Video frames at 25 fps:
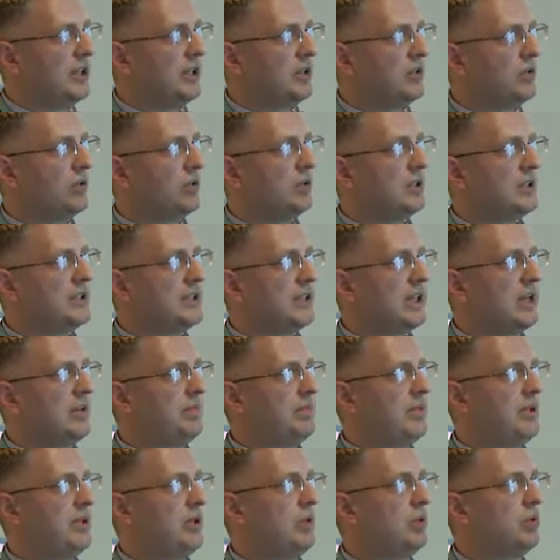in case
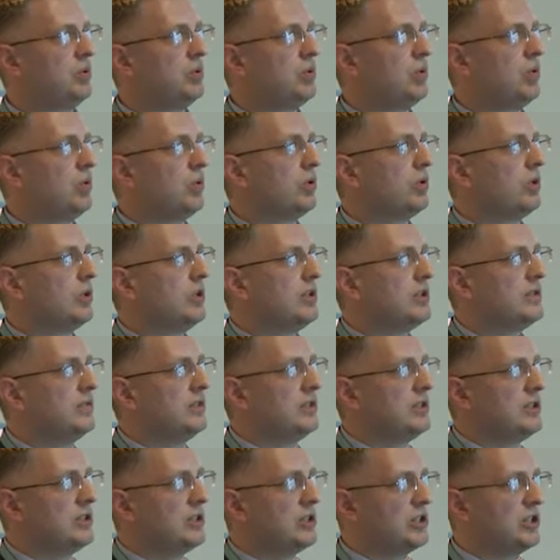of solely
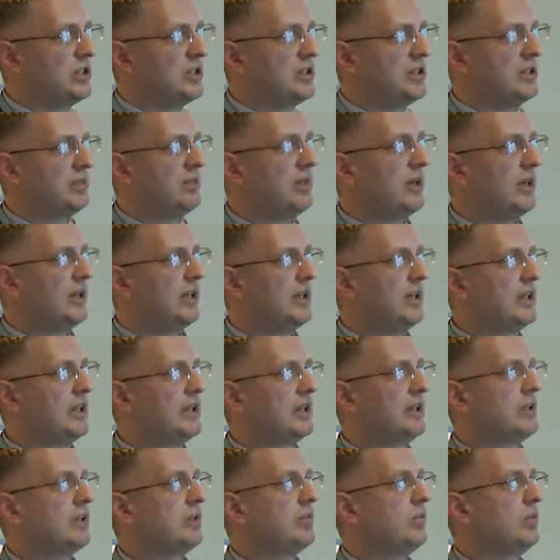neutron therapy, 3
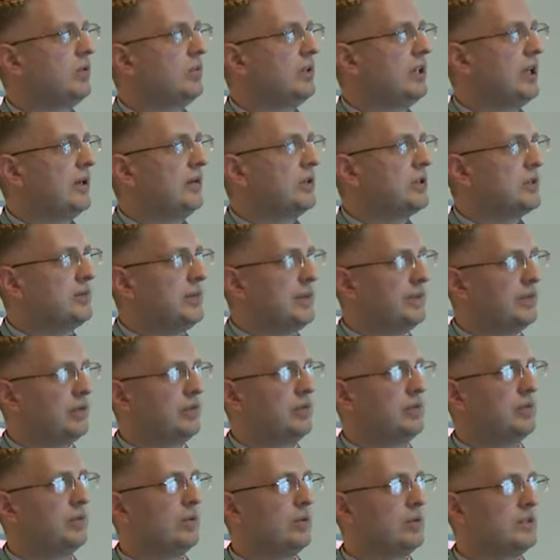out of 26
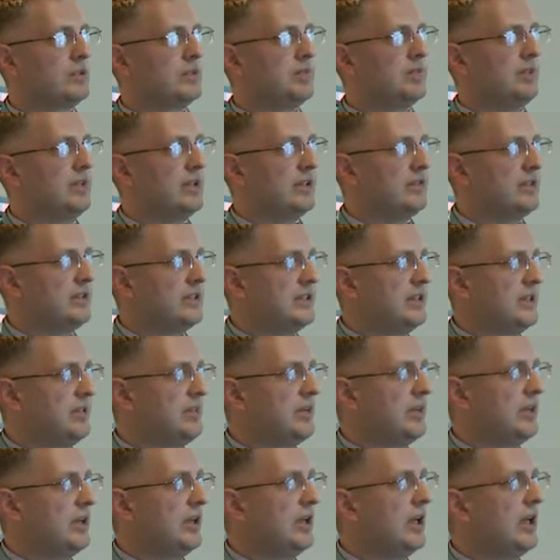patients had
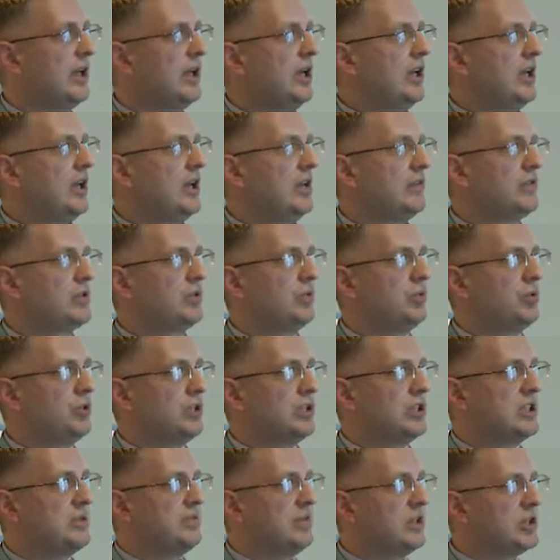uh,
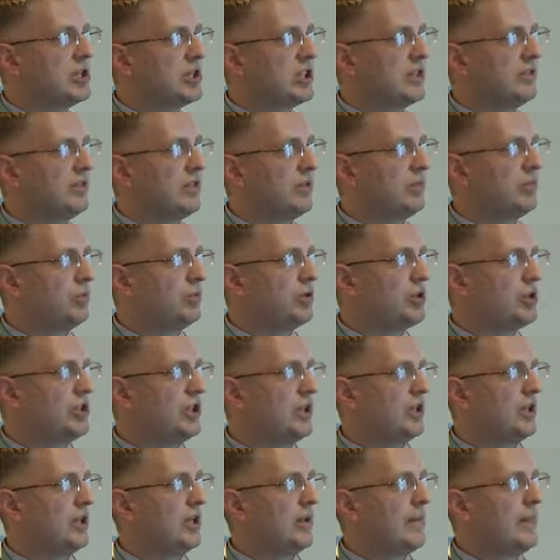fibrosis of the first
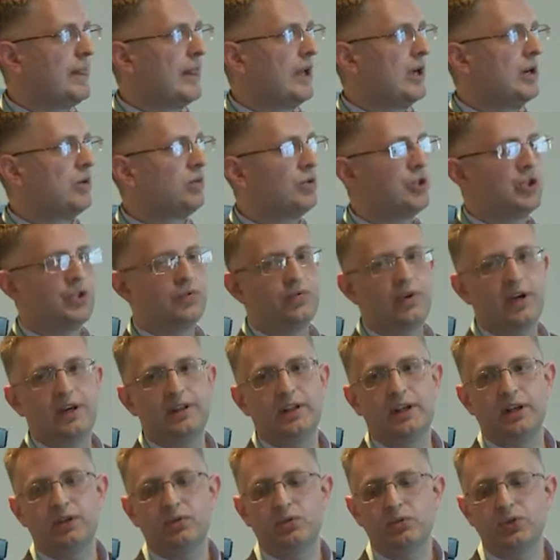degree. In case of
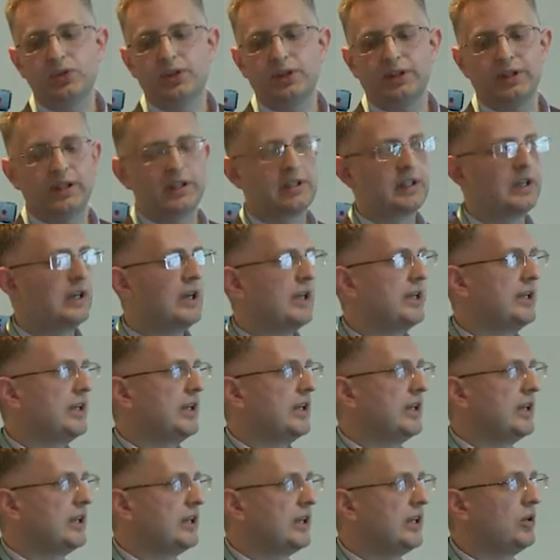mixed
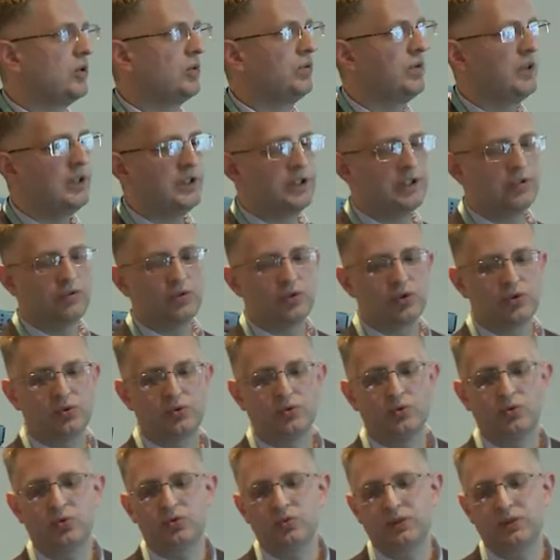radiation, radiographic